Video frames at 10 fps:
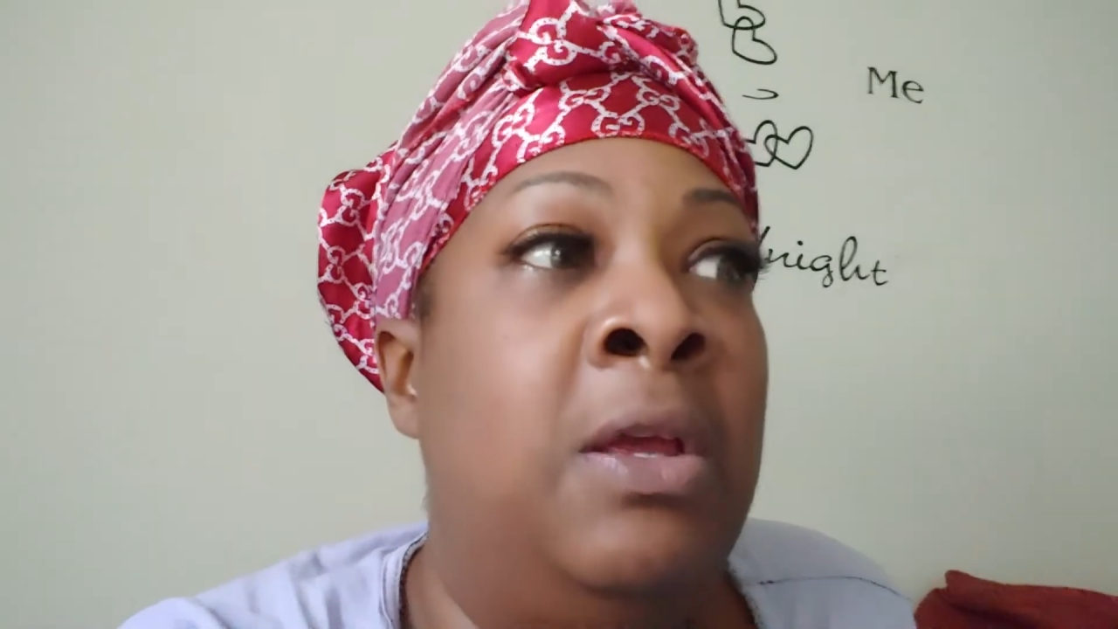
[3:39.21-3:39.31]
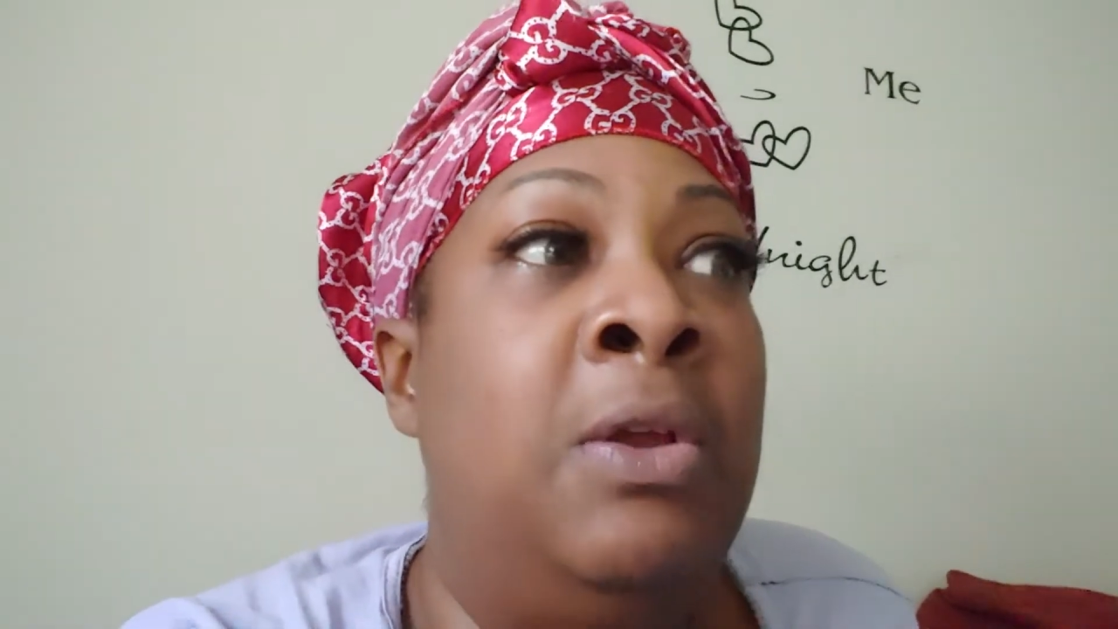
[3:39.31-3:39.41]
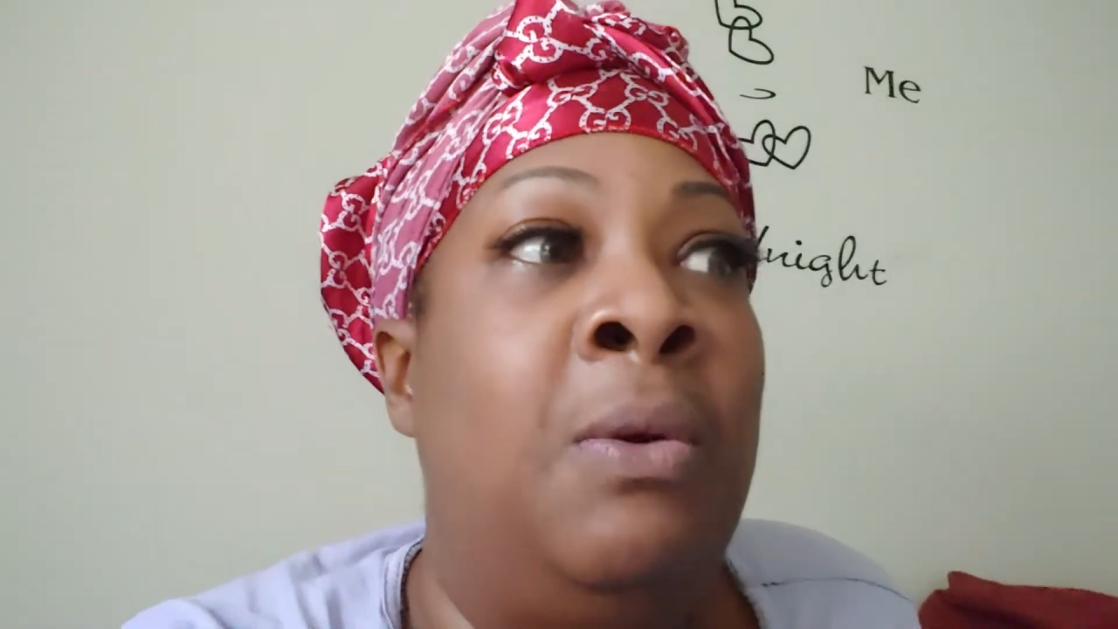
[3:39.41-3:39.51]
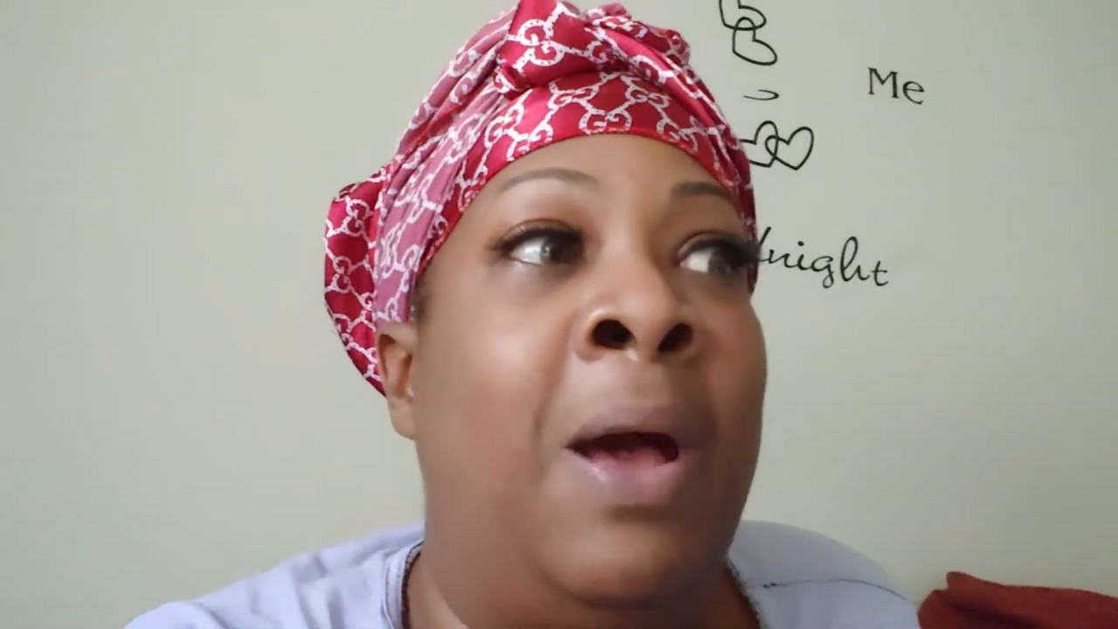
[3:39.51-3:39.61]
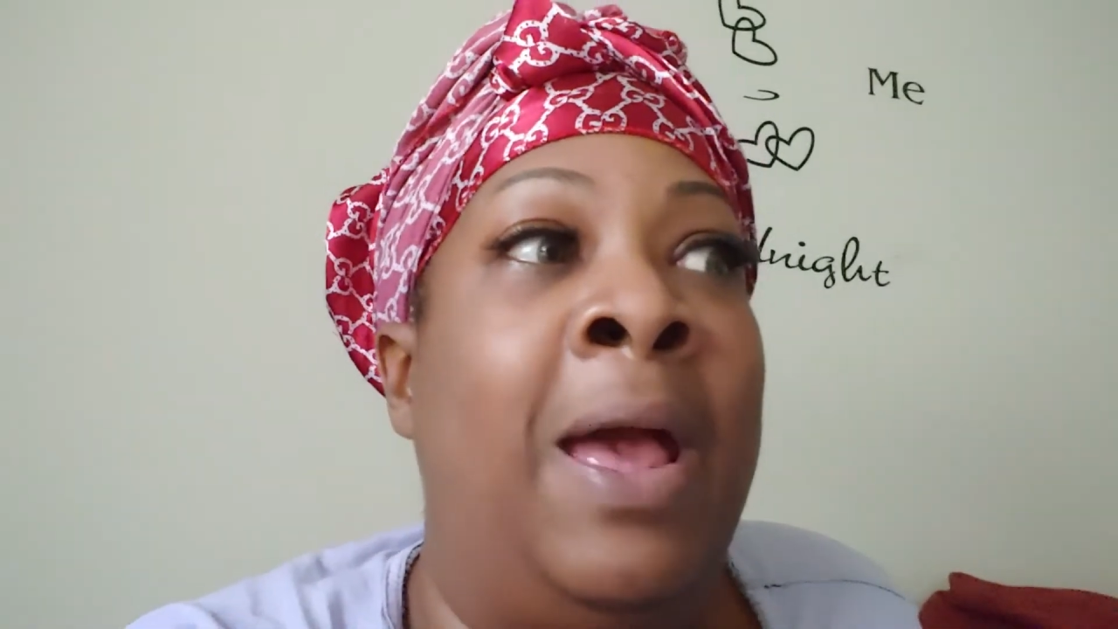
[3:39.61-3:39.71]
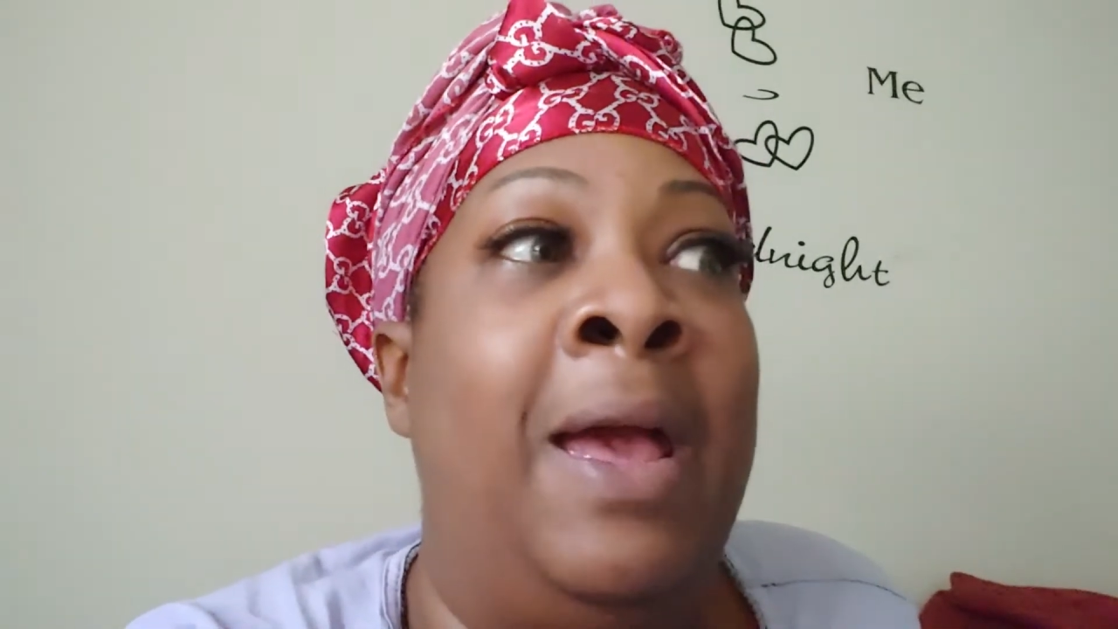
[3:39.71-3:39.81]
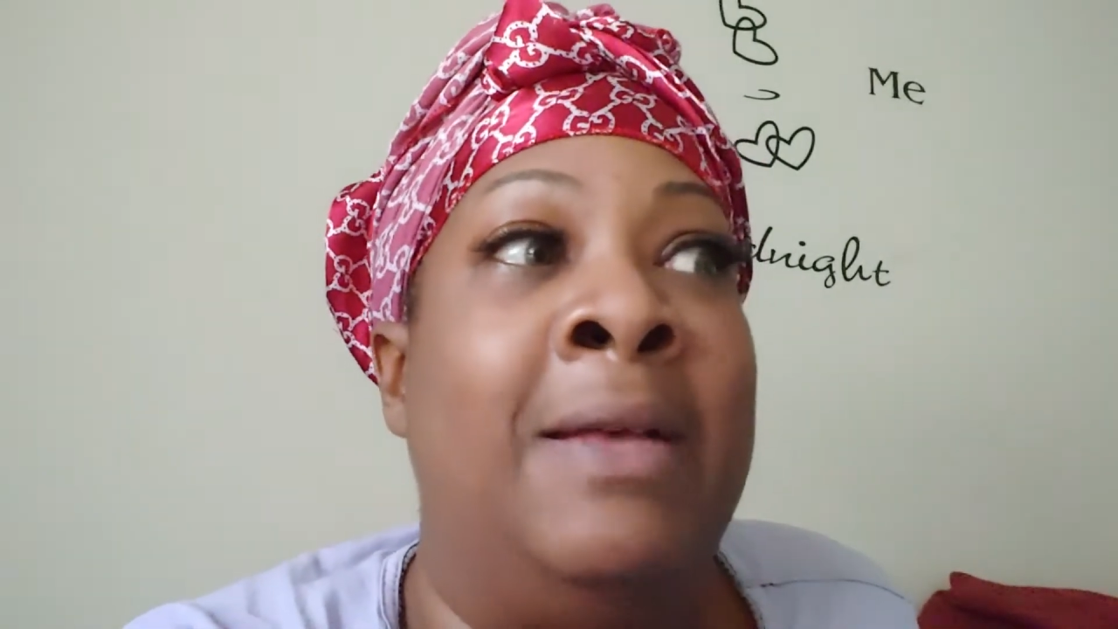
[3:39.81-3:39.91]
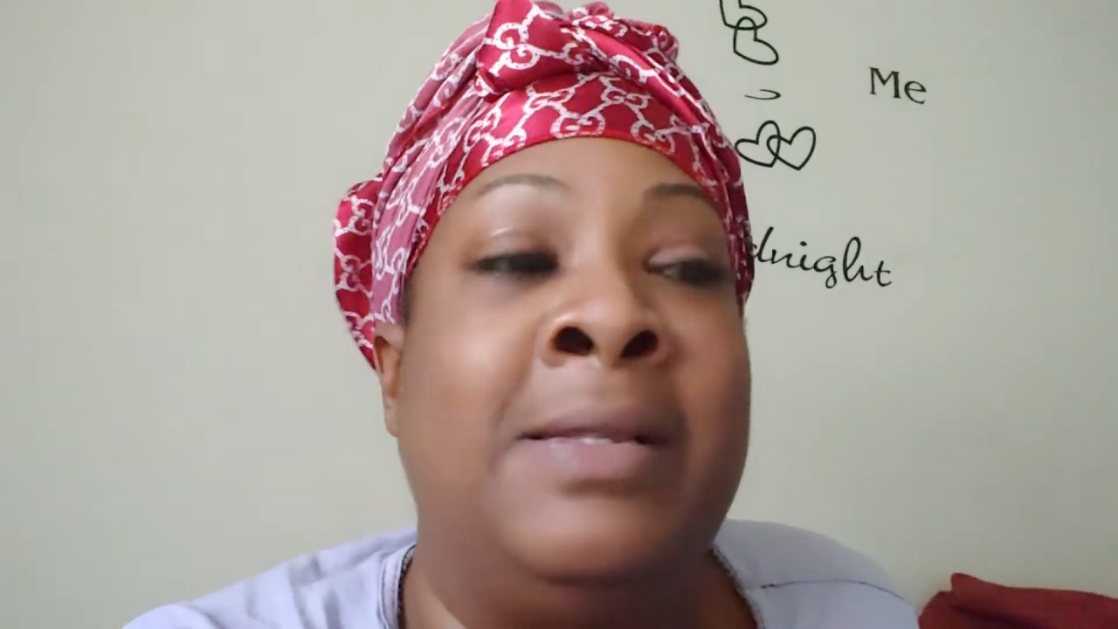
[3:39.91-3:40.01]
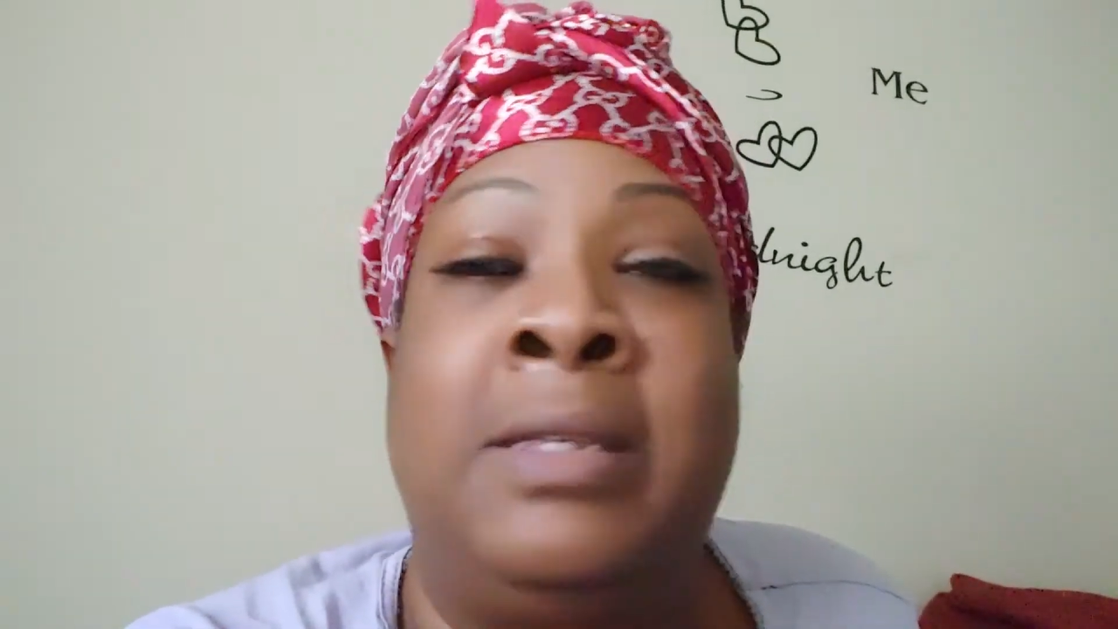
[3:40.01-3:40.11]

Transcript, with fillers: You know, I had